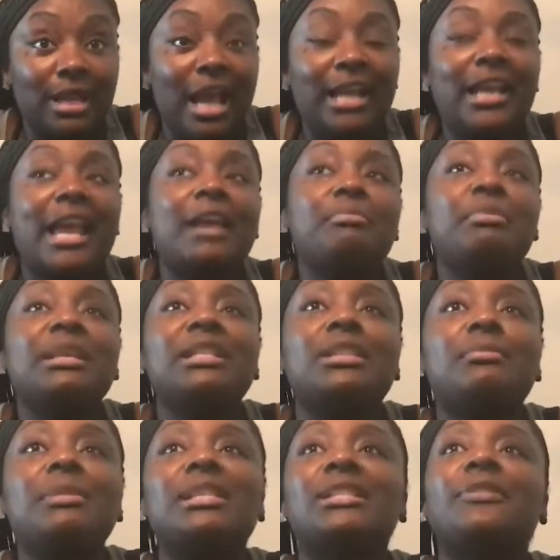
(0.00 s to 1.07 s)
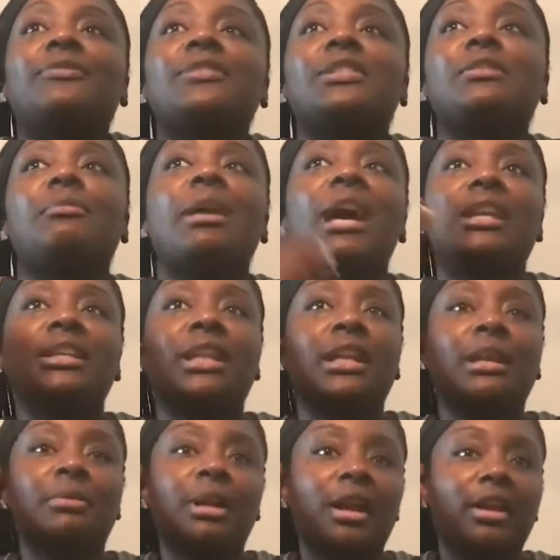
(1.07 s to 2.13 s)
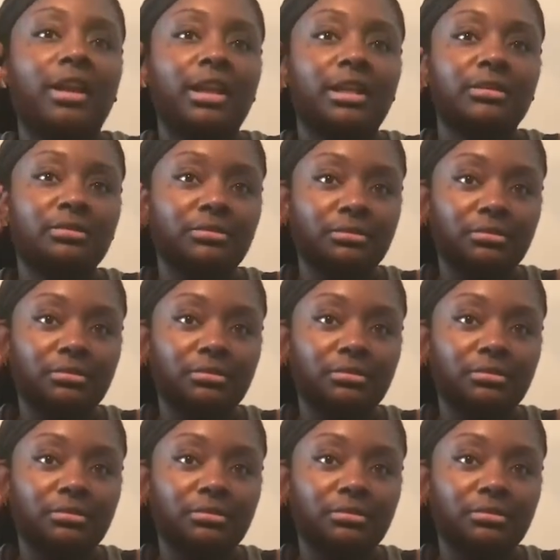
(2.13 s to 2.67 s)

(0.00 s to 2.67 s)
I can't be submissive for somebody that I'm carrying.